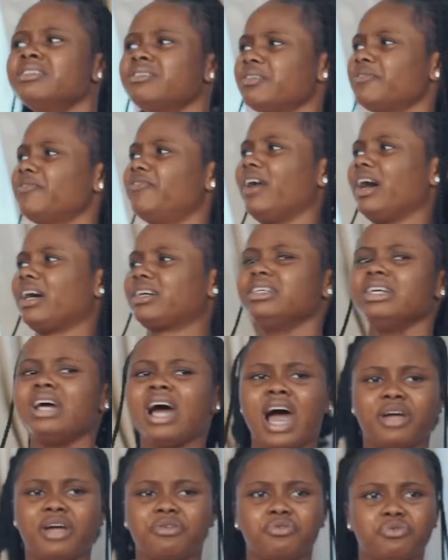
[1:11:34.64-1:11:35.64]
In fact,
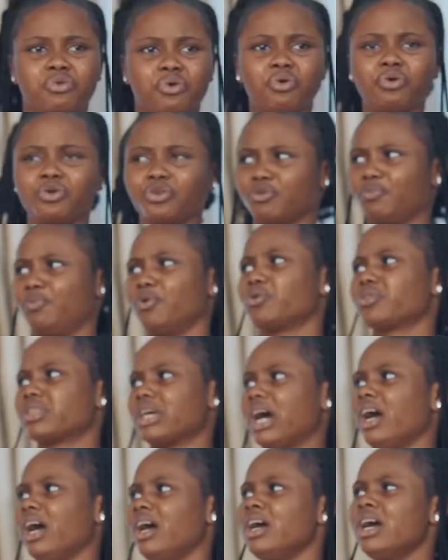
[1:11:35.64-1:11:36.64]
I don't know who you both
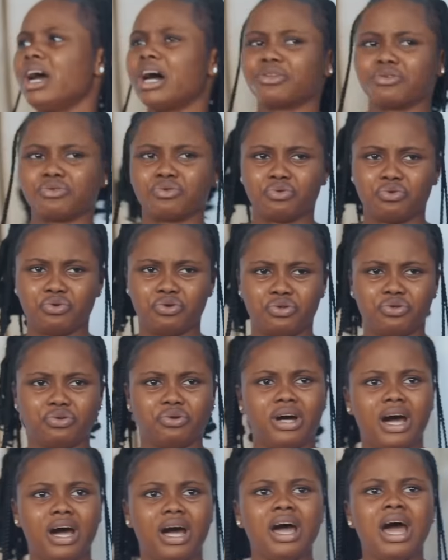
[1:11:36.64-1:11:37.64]
are. I don't know who you
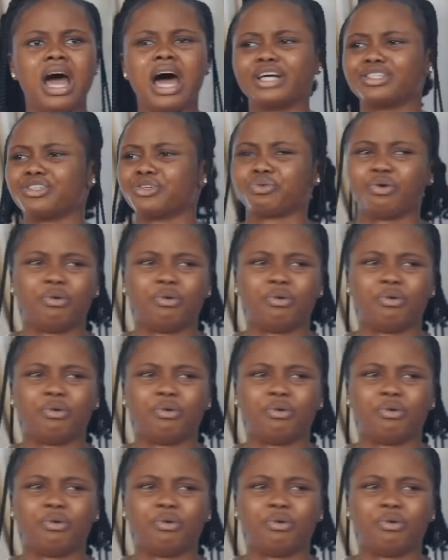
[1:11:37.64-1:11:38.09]
are. I just